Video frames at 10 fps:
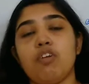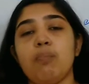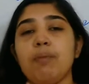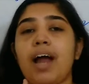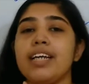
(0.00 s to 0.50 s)
A
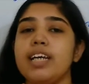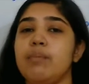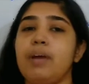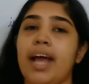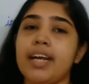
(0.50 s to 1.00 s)
plant
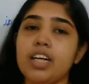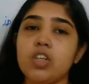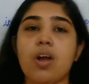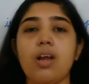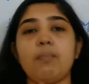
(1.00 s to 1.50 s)
can be either
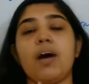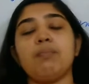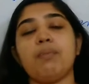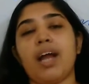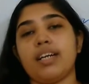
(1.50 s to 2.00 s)
tall or
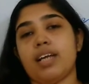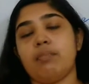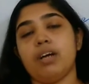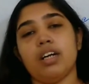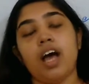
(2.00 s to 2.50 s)
a plant
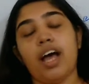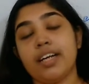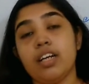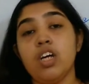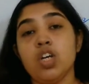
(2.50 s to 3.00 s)
can be
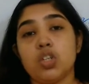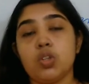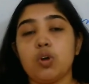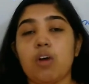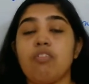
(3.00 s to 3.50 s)
either
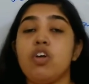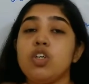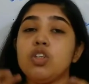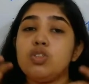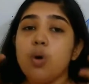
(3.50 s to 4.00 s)

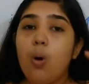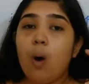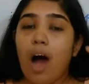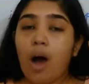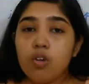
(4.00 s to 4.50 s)
dwarf.
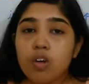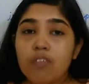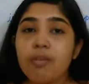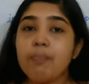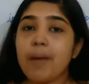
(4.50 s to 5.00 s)
So out
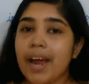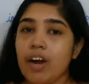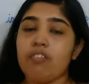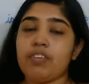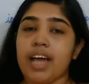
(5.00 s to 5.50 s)
of a pair
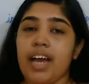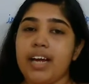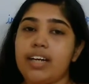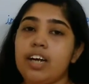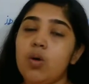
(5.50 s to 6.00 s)
of
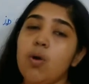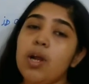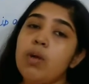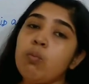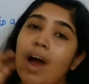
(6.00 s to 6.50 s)
character,
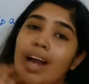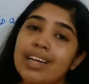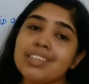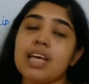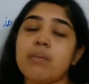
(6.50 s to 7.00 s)
only one
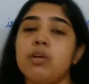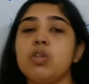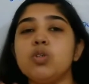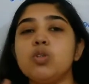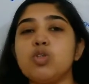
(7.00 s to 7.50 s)
is able
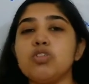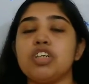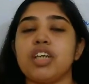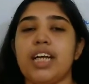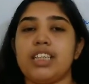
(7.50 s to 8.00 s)
to go
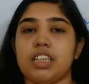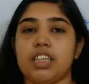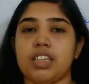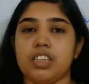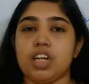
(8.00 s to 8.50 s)
to the next
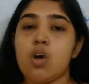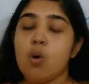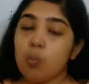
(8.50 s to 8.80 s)
generation.